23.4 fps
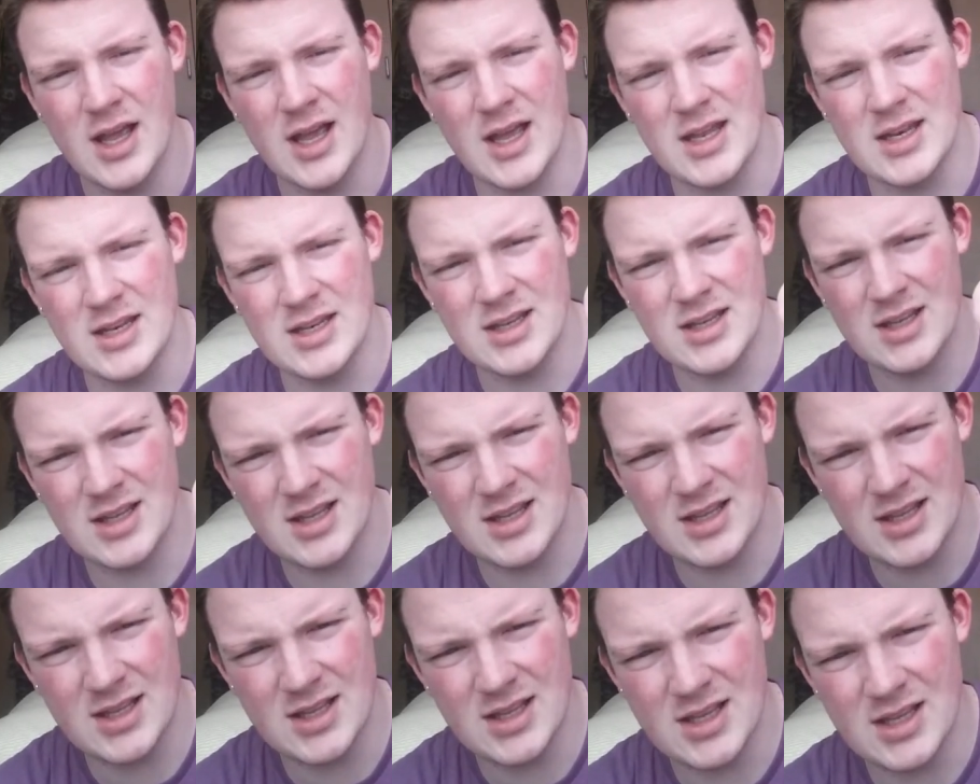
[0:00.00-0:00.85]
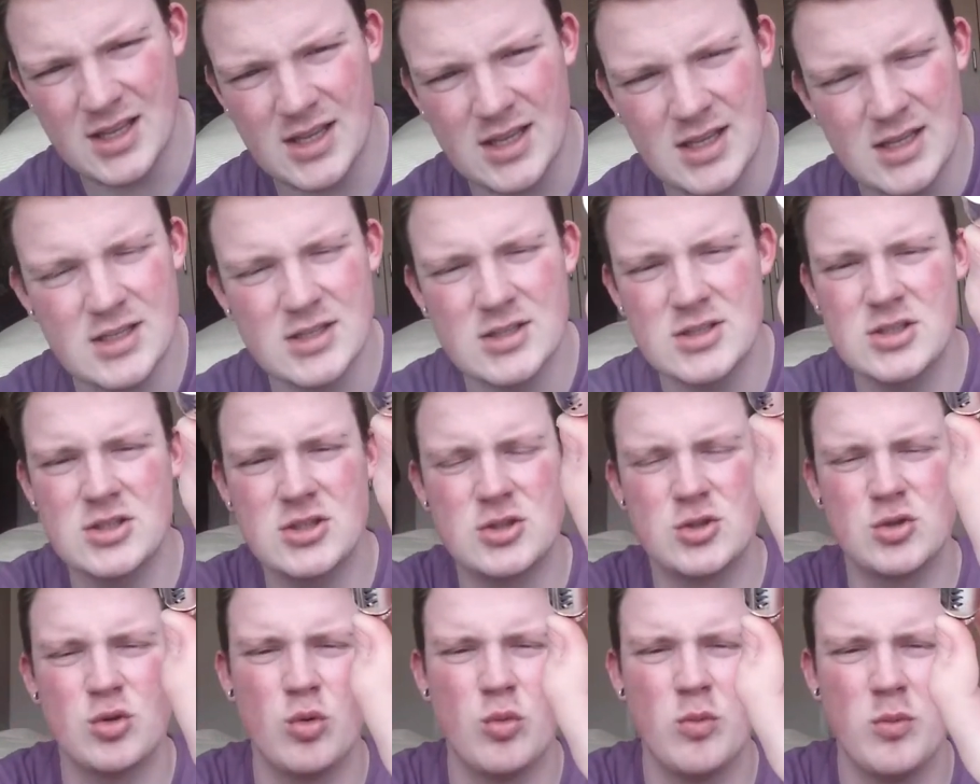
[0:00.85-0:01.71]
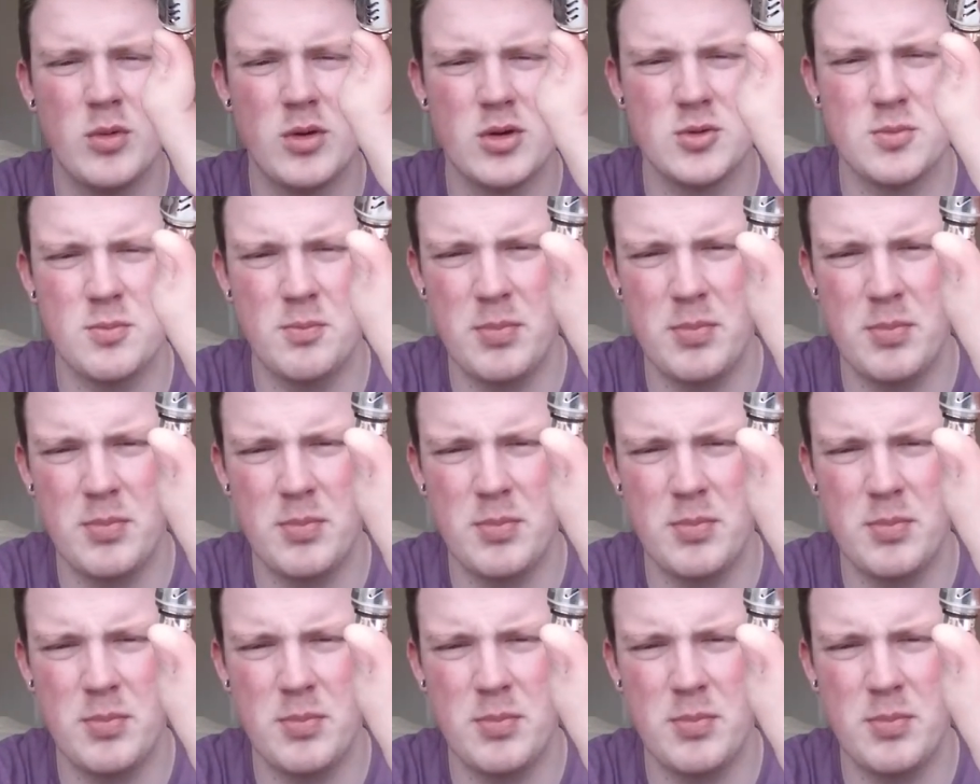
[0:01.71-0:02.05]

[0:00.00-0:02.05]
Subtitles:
and it is so much